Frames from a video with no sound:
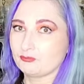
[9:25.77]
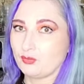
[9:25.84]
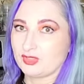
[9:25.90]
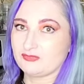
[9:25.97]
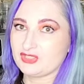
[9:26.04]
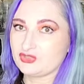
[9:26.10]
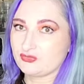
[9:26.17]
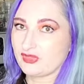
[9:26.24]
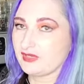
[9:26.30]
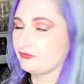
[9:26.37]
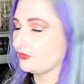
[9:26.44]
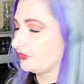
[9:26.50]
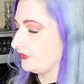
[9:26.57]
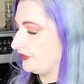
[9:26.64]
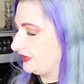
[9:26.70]
1 of each
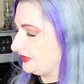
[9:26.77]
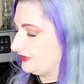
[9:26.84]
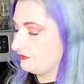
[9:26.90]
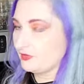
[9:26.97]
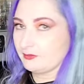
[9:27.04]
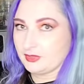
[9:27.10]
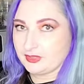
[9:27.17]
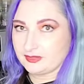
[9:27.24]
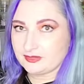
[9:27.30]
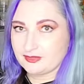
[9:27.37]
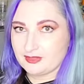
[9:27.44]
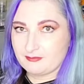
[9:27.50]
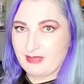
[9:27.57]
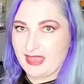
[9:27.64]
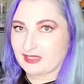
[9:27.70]
flavor and then give them a
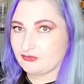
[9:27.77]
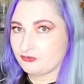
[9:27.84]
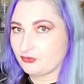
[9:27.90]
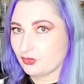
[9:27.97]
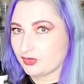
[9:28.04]
back and